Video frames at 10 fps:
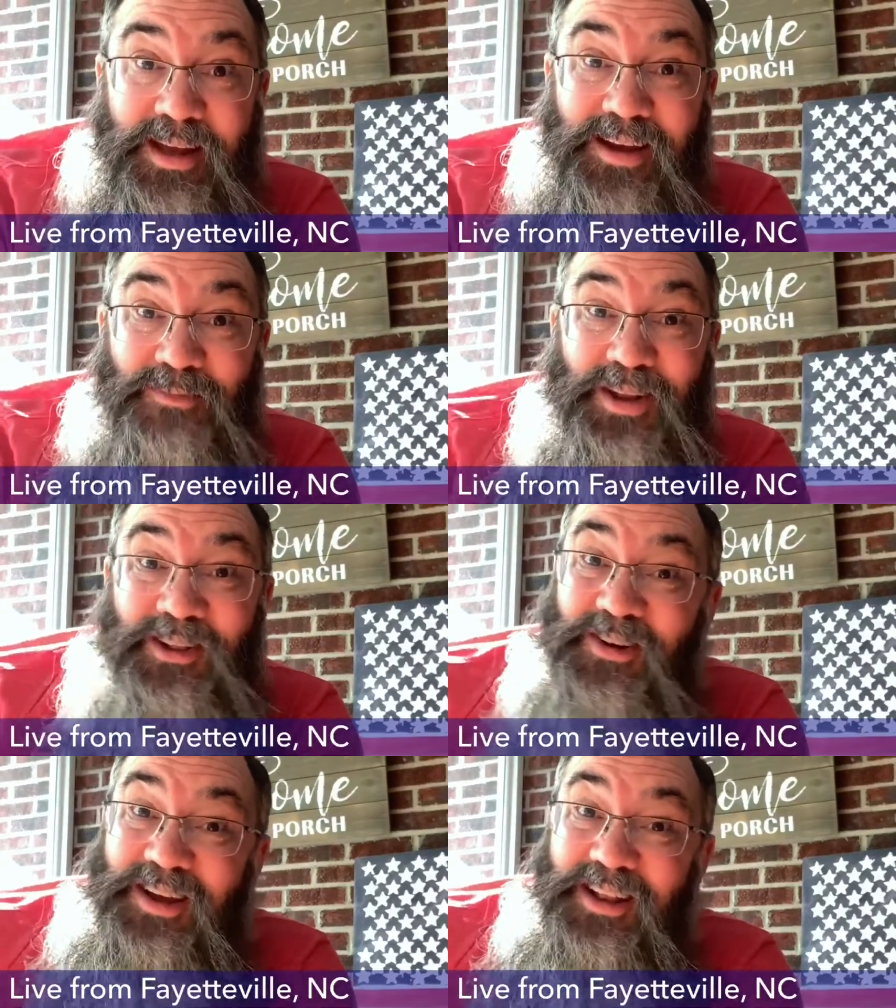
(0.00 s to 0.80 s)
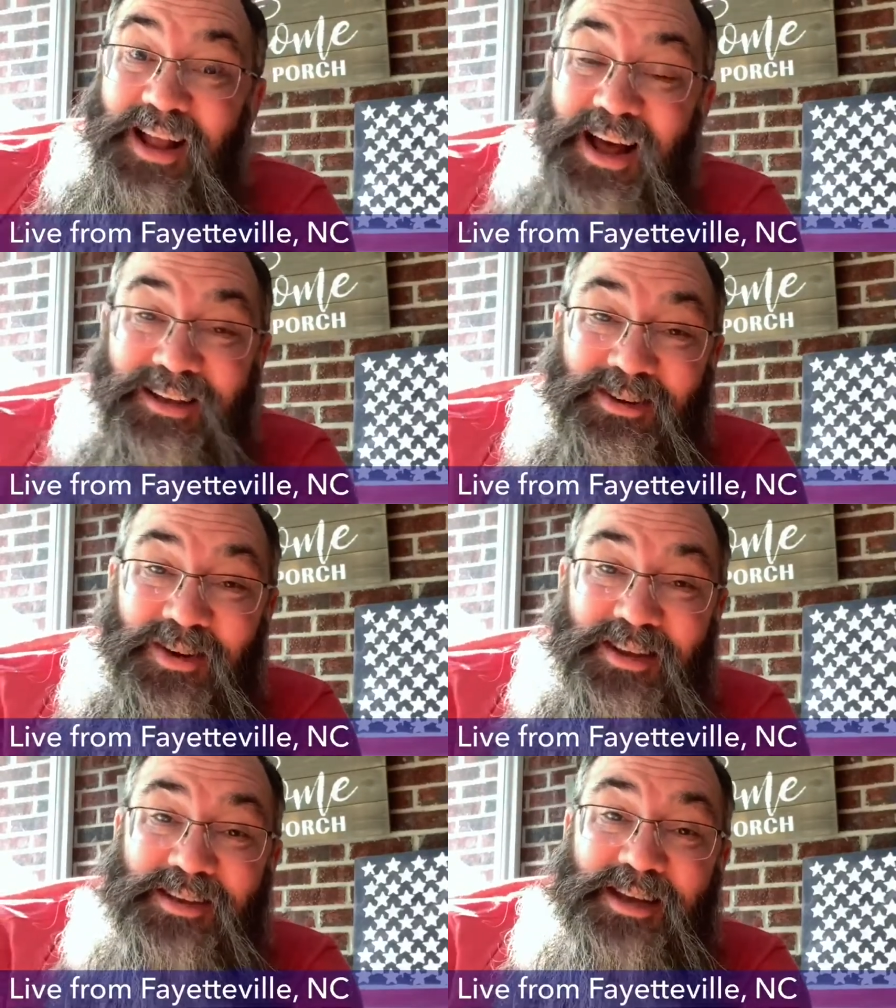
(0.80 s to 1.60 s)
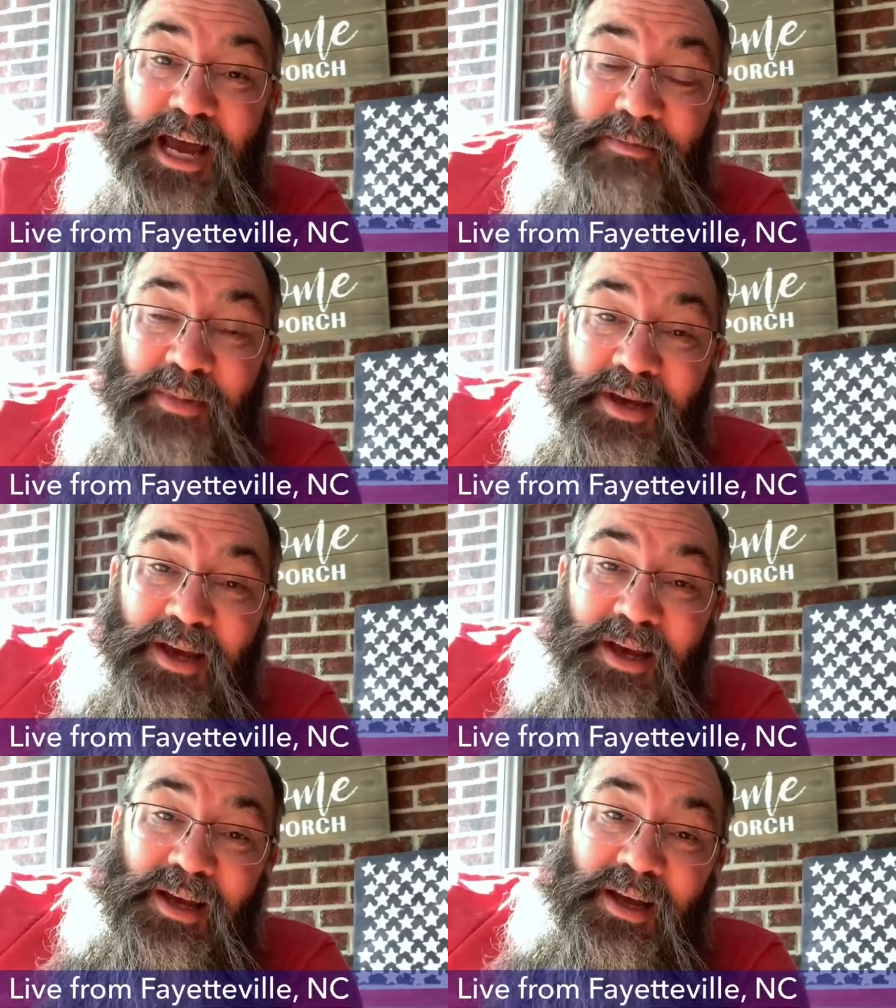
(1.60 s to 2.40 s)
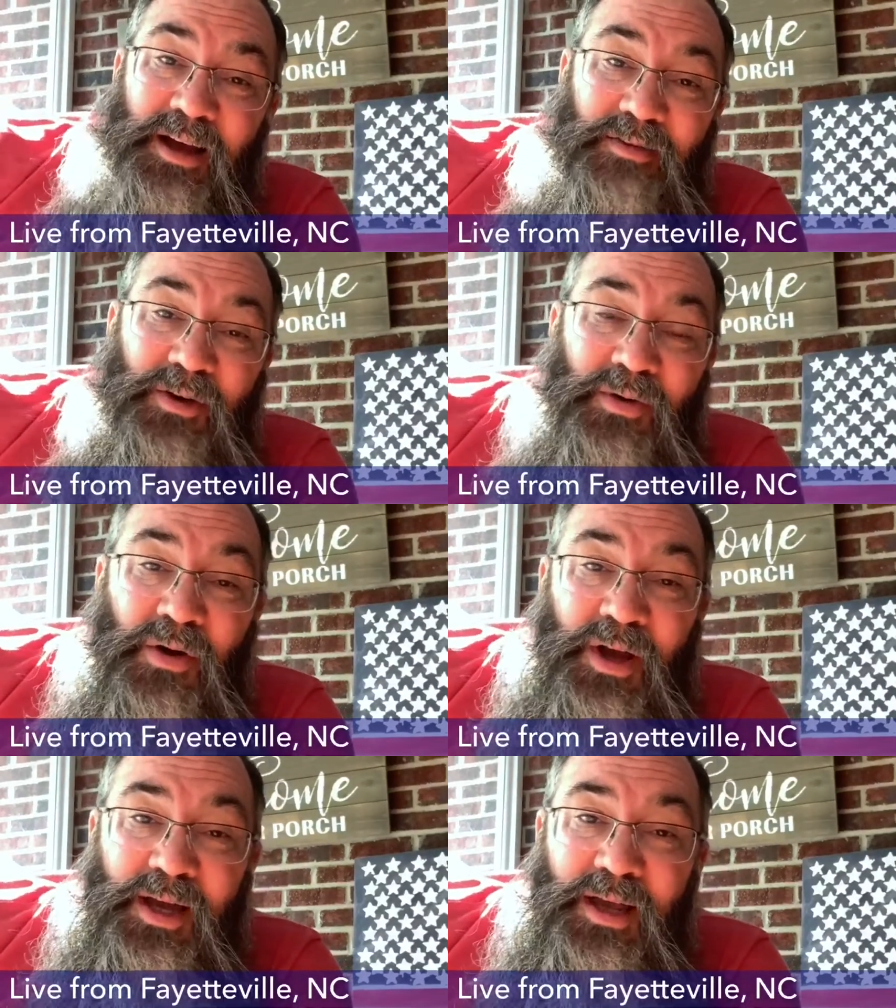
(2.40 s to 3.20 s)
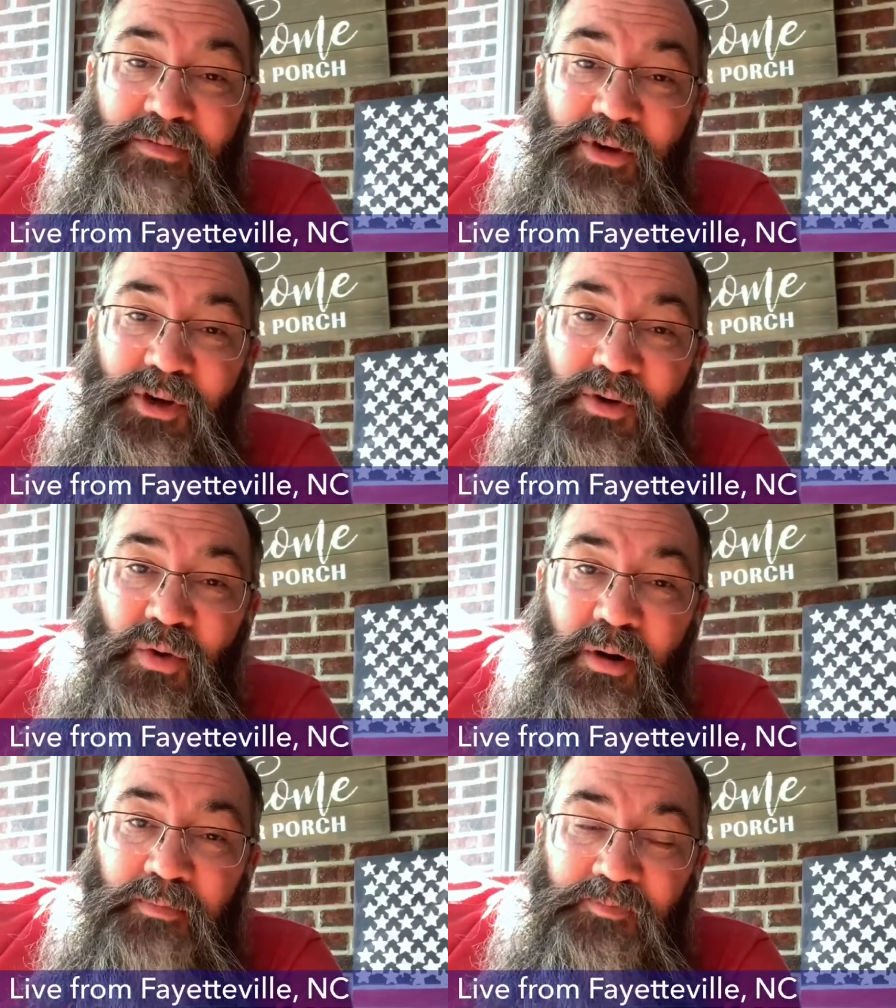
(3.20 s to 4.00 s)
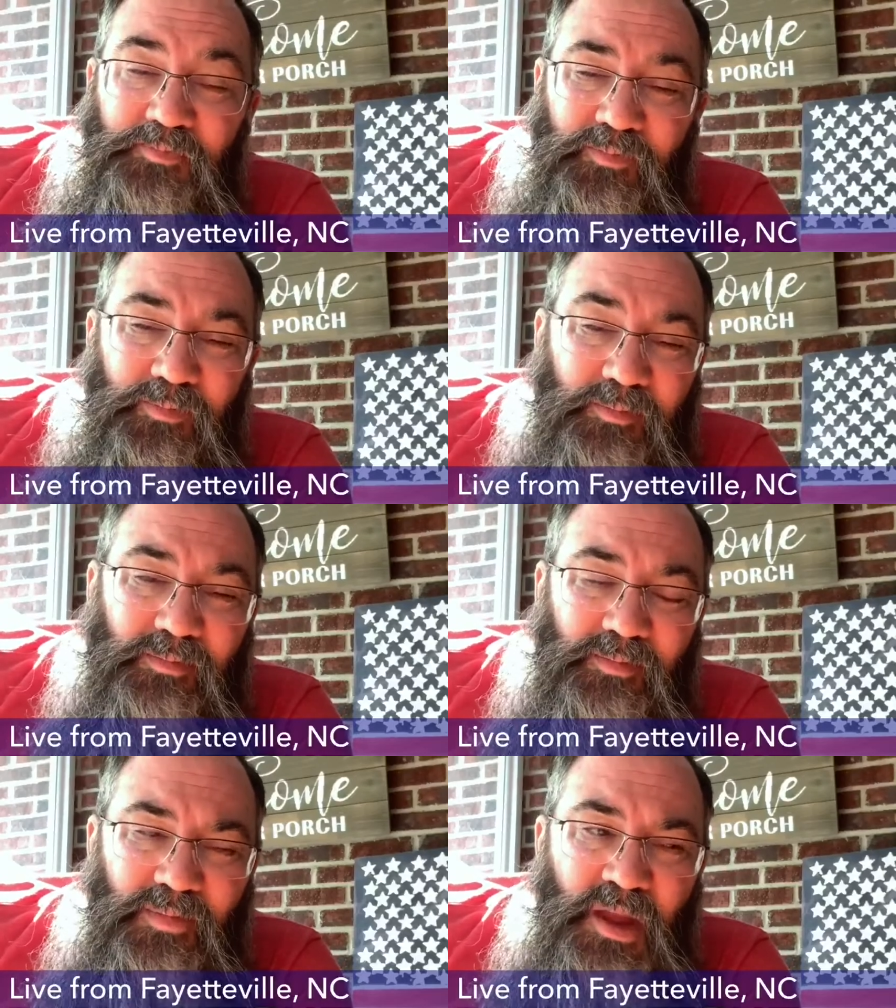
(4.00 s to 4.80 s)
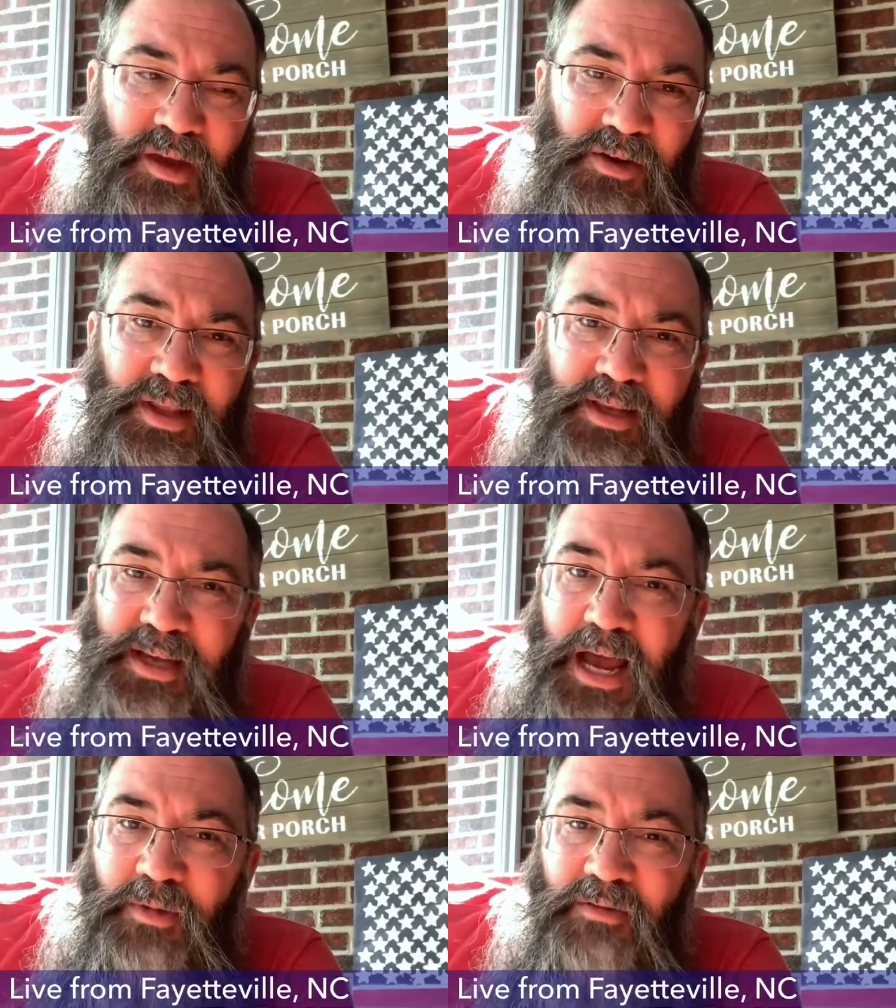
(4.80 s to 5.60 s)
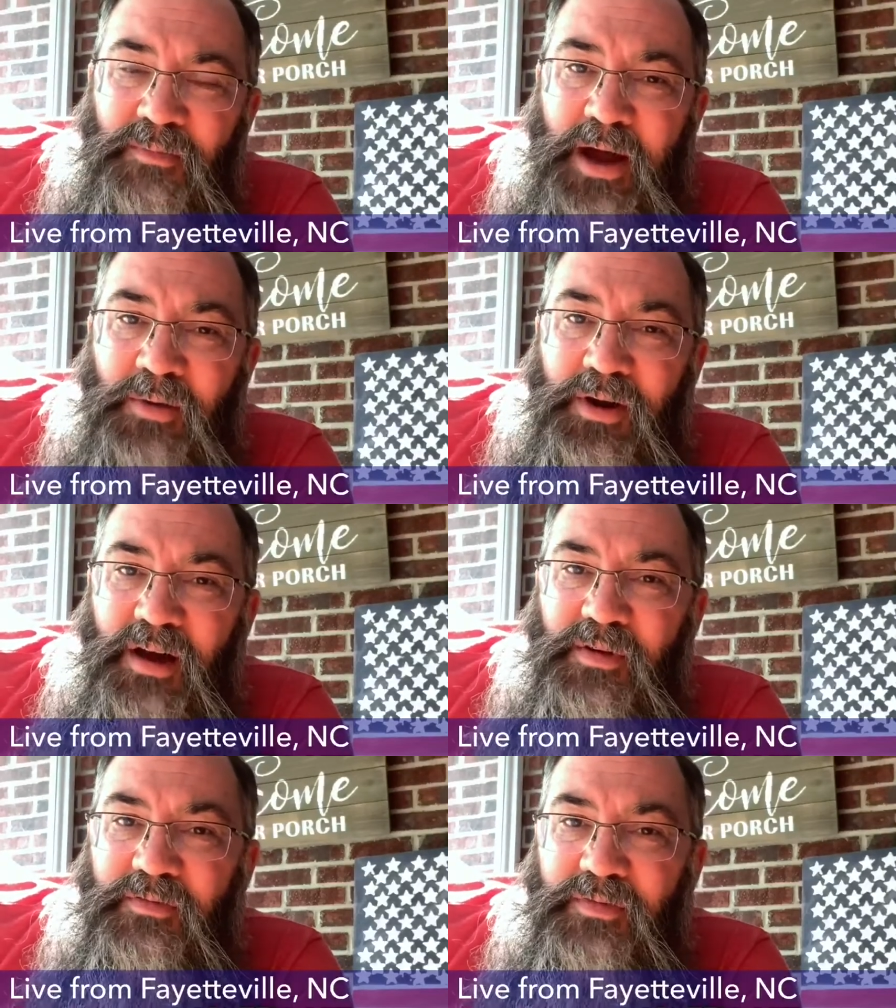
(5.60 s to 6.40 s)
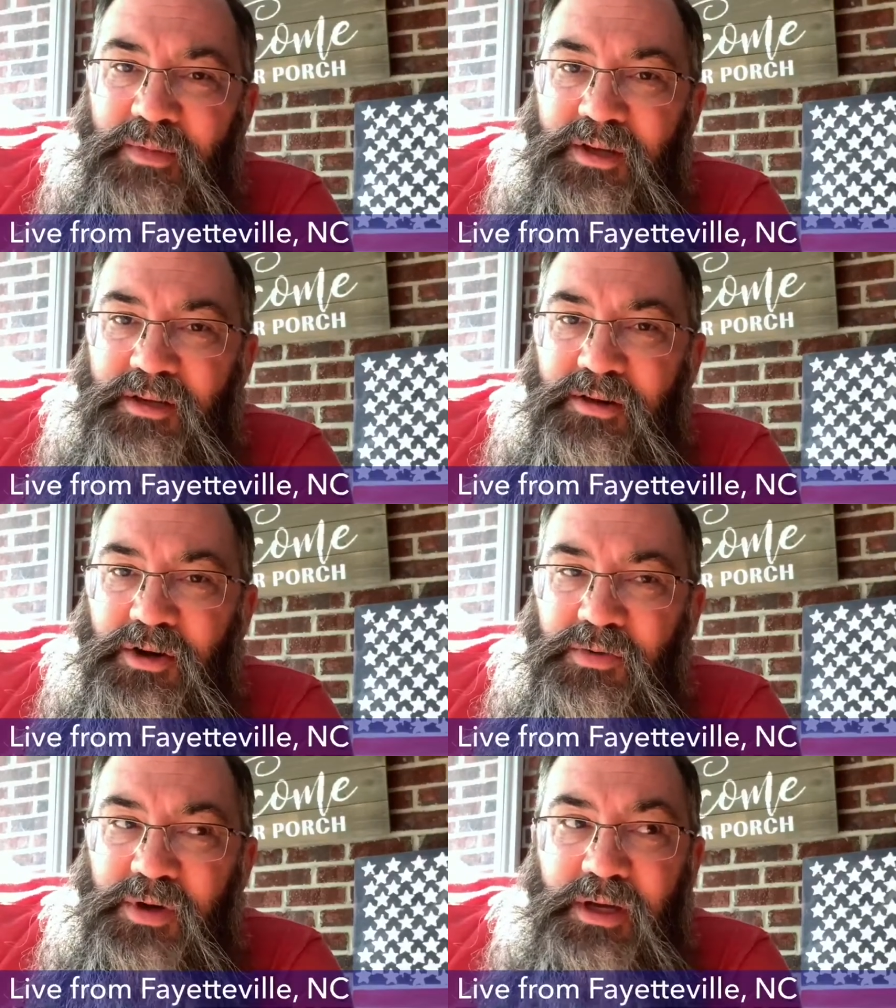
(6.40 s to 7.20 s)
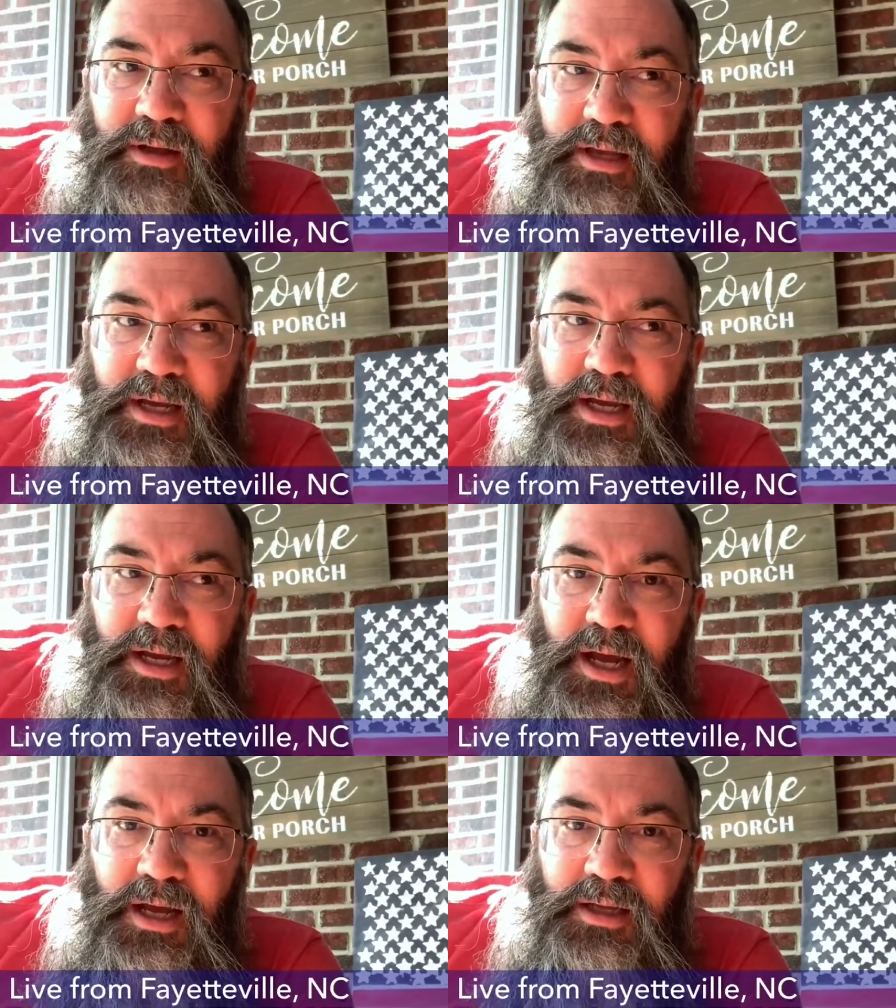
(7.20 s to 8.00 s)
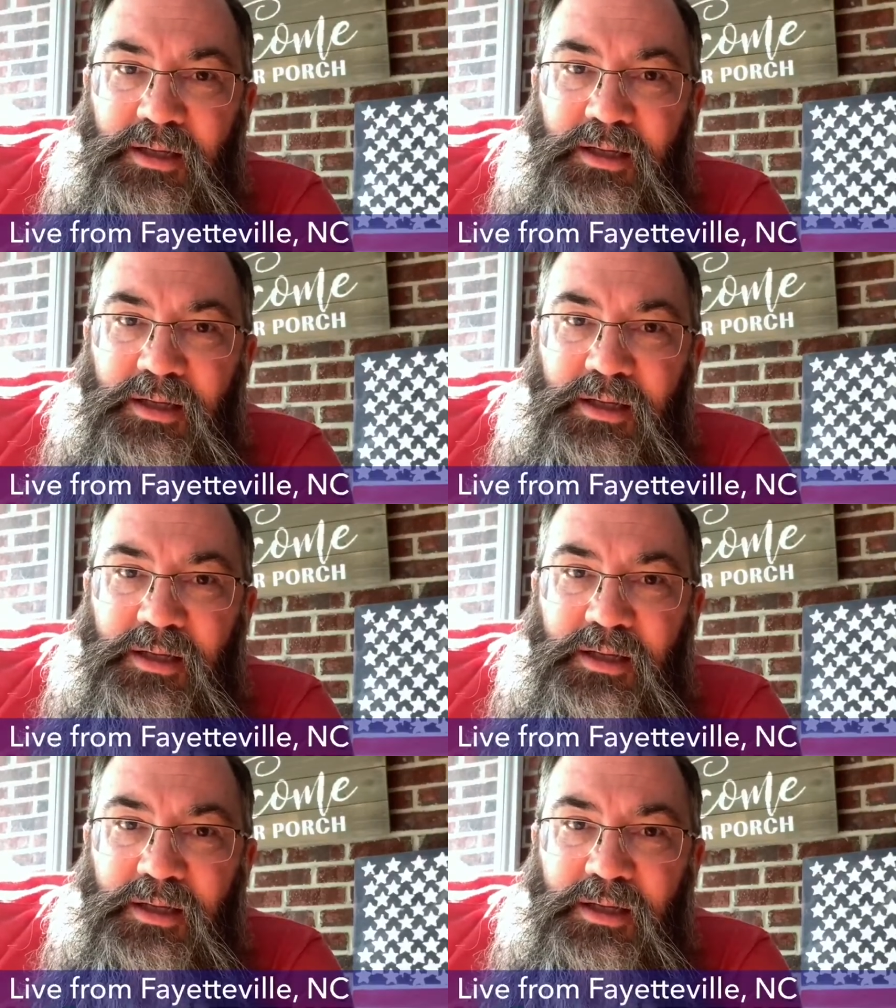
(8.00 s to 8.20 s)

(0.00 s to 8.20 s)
I've been learning a lot during this time of Corona and for sure during the time of my recovery from this surgery. Uh,